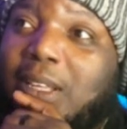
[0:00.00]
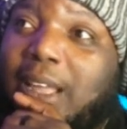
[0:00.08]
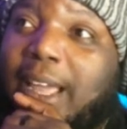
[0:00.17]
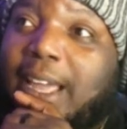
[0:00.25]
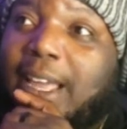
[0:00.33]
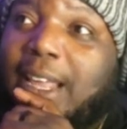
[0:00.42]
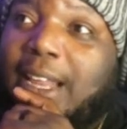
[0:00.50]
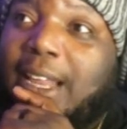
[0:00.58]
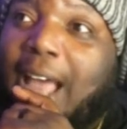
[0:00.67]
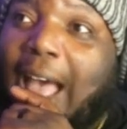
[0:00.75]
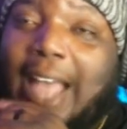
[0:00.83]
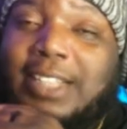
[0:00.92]

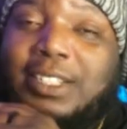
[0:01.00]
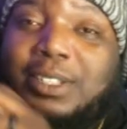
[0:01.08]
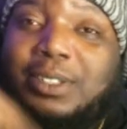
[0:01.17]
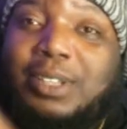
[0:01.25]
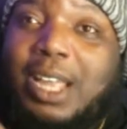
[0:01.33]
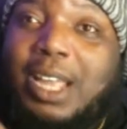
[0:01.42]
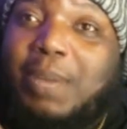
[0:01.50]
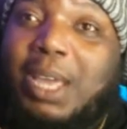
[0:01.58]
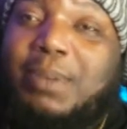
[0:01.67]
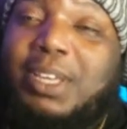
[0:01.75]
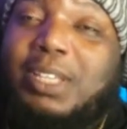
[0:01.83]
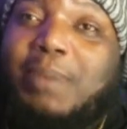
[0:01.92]
And I just think
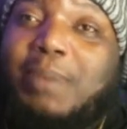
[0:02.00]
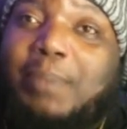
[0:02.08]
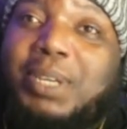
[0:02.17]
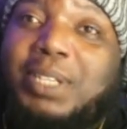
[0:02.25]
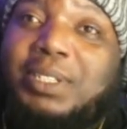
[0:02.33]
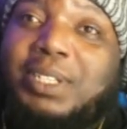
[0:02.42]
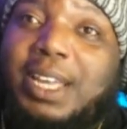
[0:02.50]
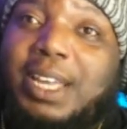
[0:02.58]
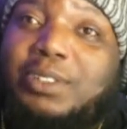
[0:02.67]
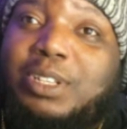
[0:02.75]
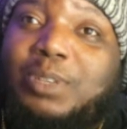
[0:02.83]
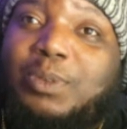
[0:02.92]
maybe it's my
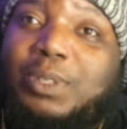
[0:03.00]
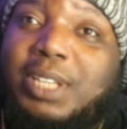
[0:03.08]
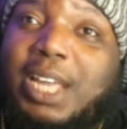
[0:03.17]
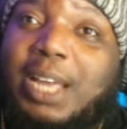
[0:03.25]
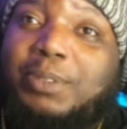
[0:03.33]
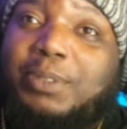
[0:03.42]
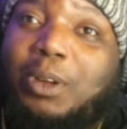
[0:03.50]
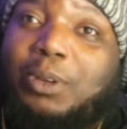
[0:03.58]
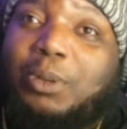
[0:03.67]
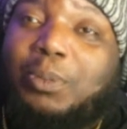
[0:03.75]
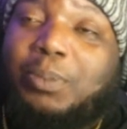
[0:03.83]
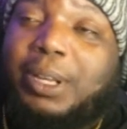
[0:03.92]
PTSD with Sam
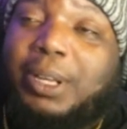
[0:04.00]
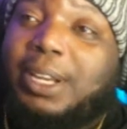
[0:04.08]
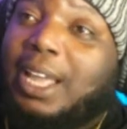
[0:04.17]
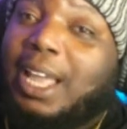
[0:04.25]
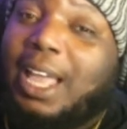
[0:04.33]
Darnold, but